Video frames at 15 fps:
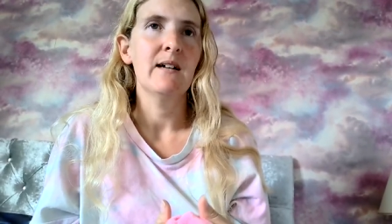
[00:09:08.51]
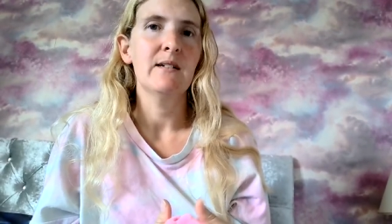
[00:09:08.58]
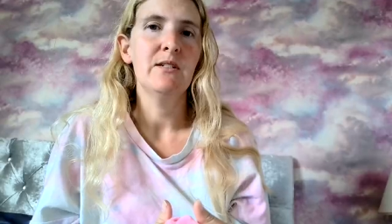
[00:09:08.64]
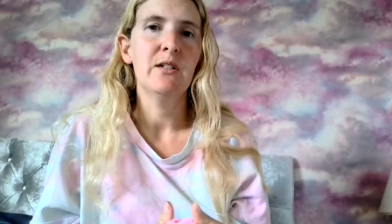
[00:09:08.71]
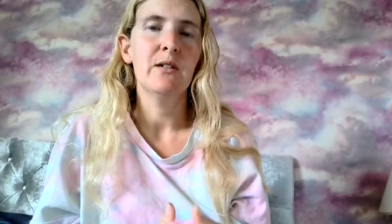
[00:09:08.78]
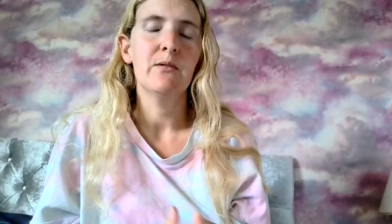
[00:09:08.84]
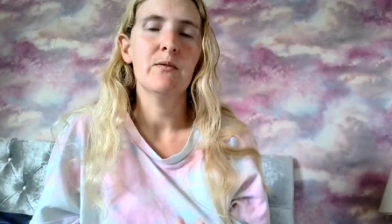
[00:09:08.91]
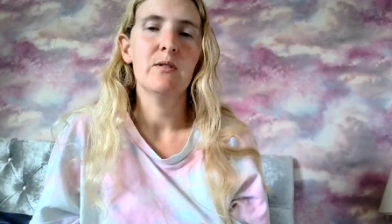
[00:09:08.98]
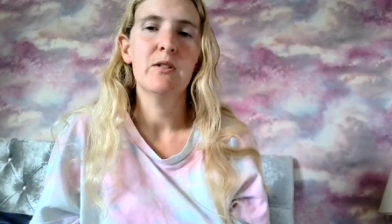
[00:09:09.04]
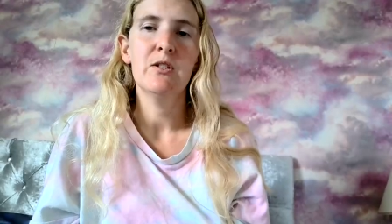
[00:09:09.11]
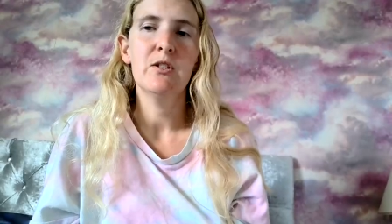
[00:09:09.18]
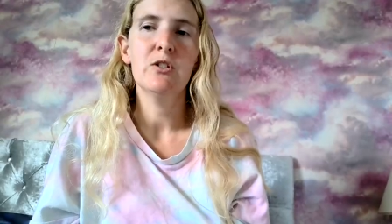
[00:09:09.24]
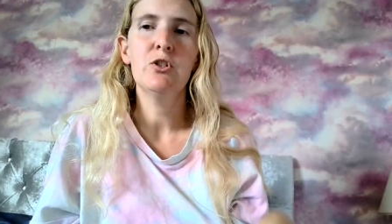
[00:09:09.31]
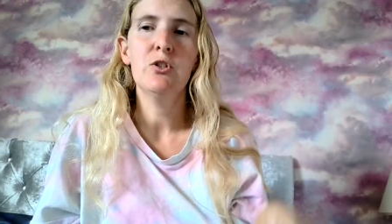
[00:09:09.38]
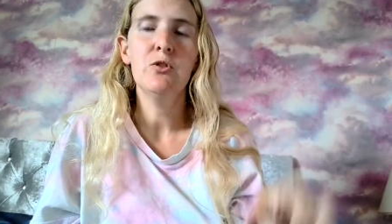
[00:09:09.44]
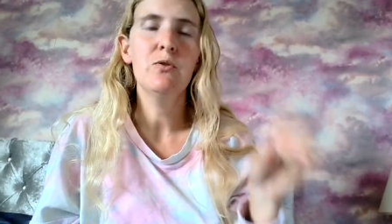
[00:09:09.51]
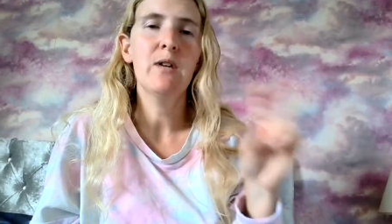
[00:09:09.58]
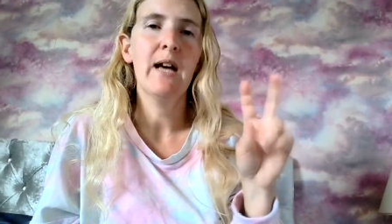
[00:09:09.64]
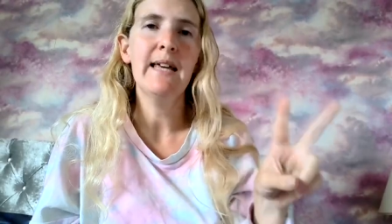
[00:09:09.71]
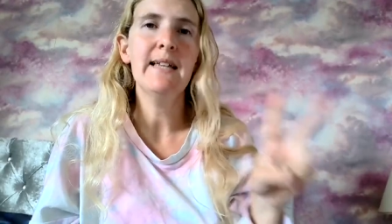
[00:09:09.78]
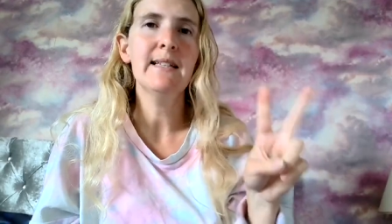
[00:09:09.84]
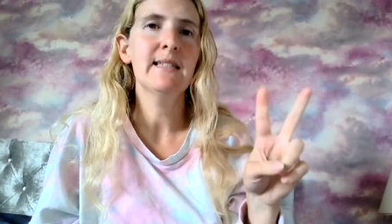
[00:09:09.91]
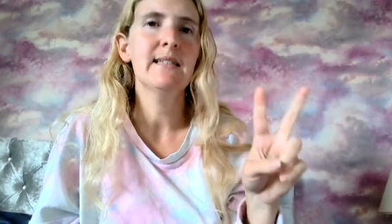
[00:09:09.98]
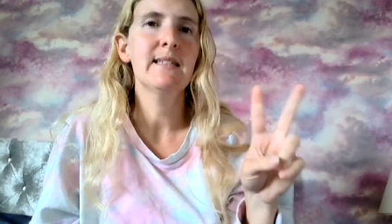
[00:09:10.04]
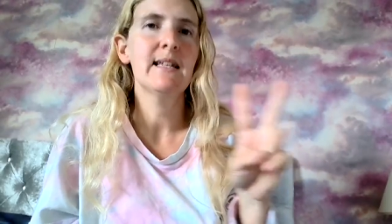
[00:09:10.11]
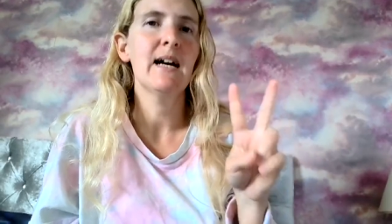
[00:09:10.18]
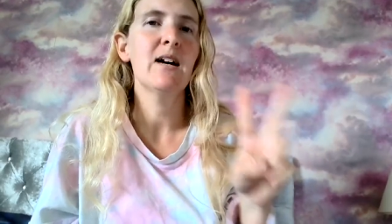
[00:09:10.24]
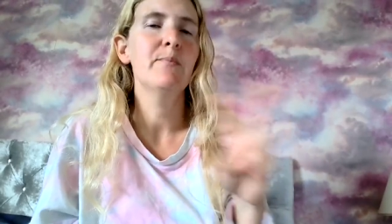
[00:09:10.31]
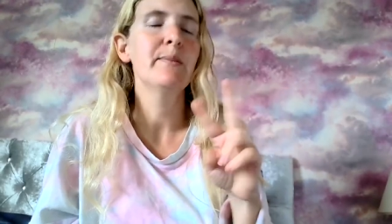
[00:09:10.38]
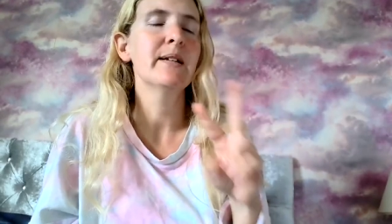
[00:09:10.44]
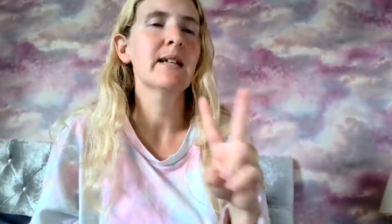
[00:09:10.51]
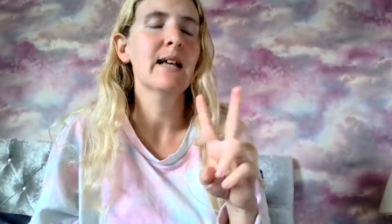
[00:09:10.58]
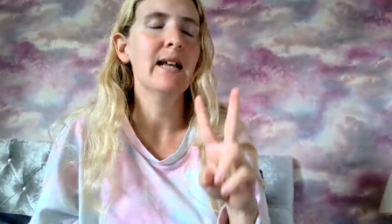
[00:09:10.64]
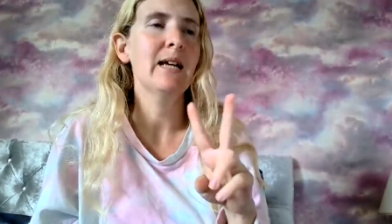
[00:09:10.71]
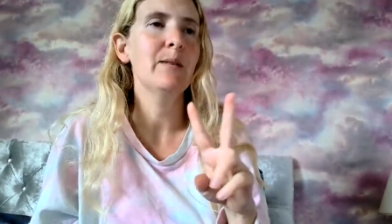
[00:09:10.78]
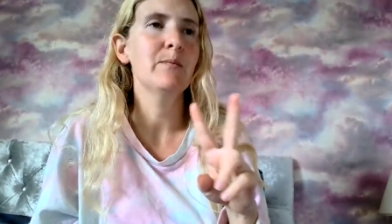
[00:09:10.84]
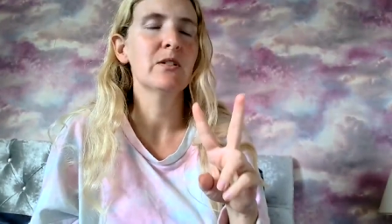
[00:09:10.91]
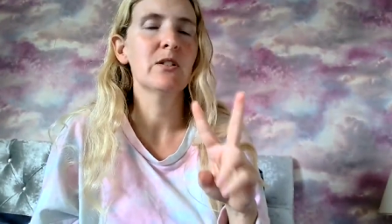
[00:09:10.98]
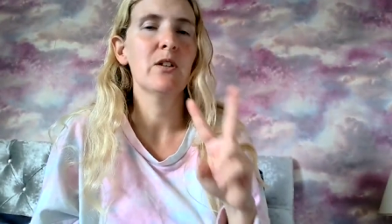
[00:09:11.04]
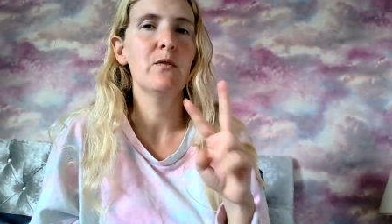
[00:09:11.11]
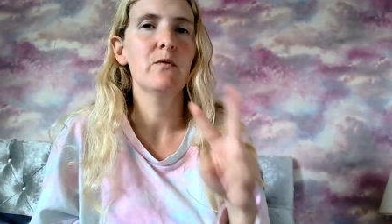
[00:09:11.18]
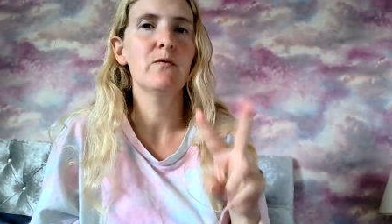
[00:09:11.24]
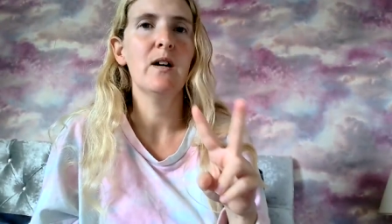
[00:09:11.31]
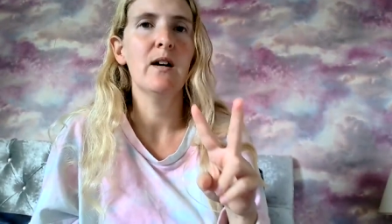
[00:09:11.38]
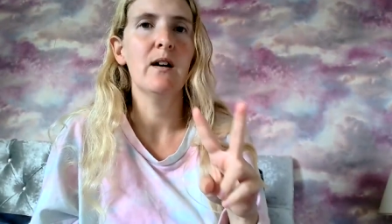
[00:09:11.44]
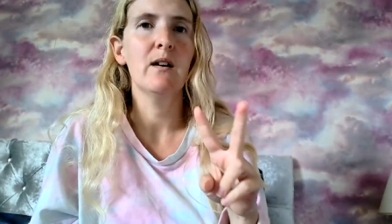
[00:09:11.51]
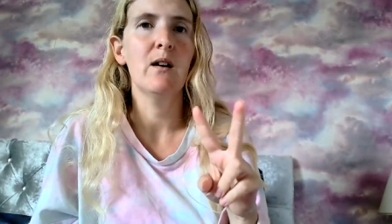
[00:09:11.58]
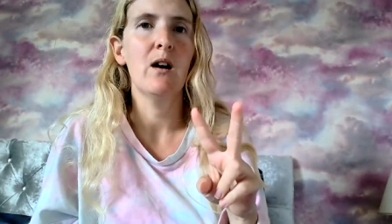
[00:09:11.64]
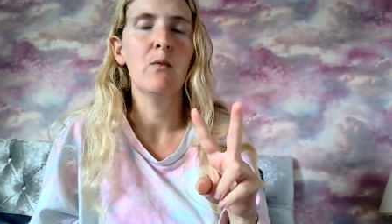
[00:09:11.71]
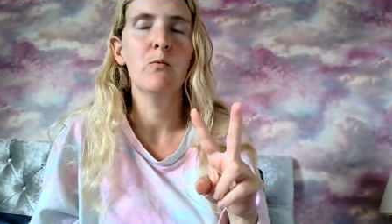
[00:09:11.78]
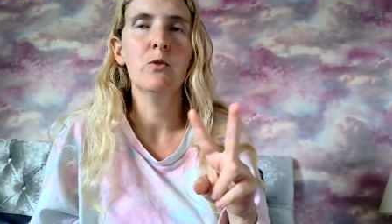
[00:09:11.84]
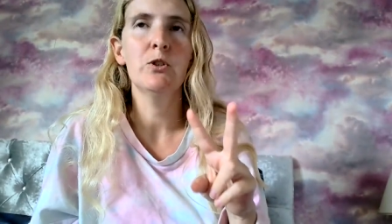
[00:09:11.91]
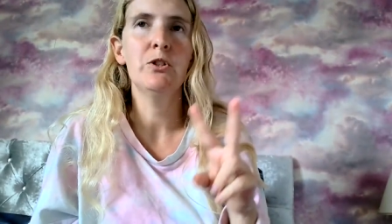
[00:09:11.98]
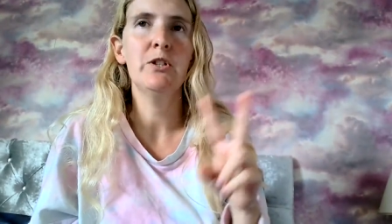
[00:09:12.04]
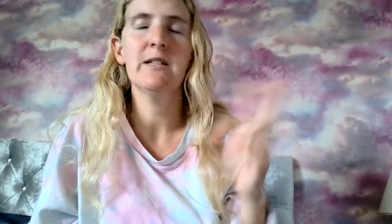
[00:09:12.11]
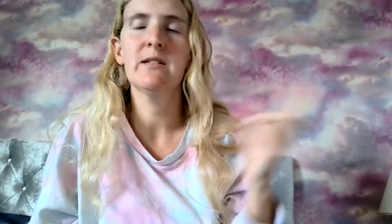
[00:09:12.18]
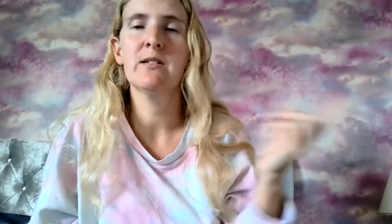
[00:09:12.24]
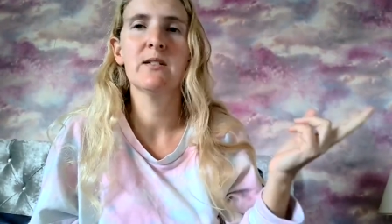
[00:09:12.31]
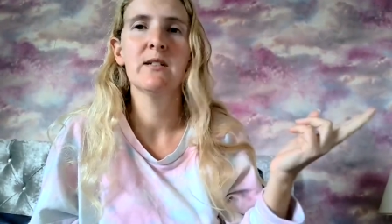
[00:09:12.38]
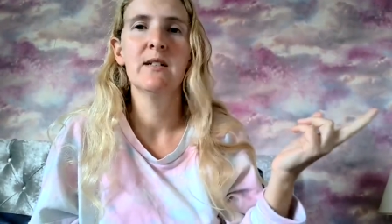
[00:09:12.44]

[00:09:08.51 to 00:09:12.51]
you know, the, the two cases that have been claimed so far were just